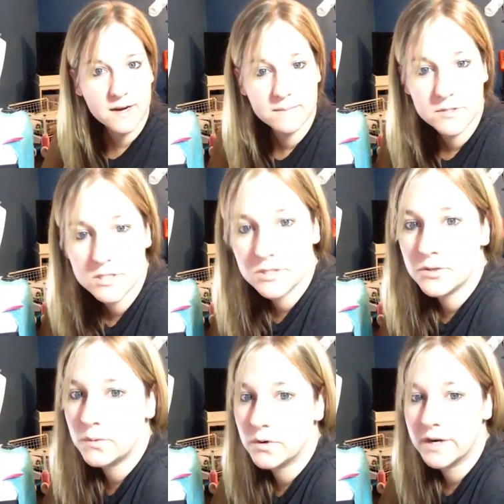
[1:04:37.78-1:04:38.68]
Just a
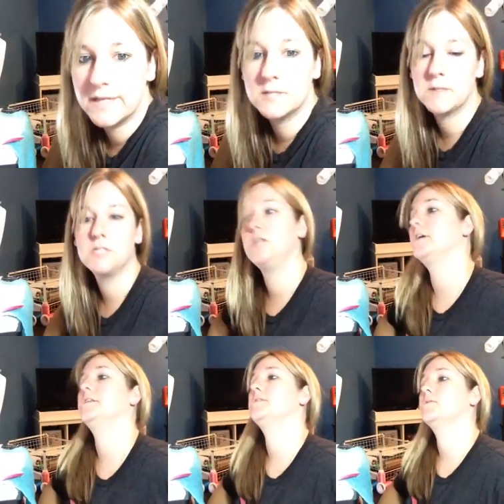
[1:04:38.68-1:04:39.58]
little warning, especially
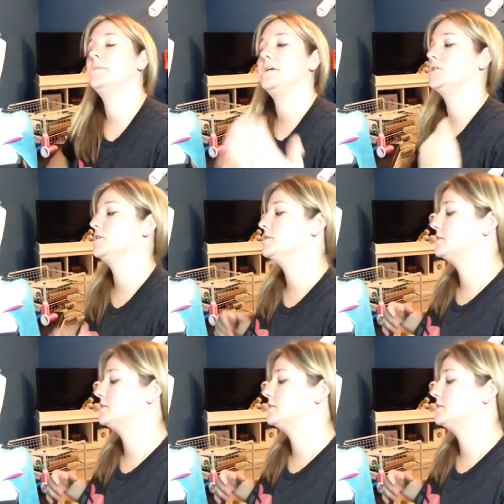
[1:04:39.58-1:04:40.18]
on this one. Make sure your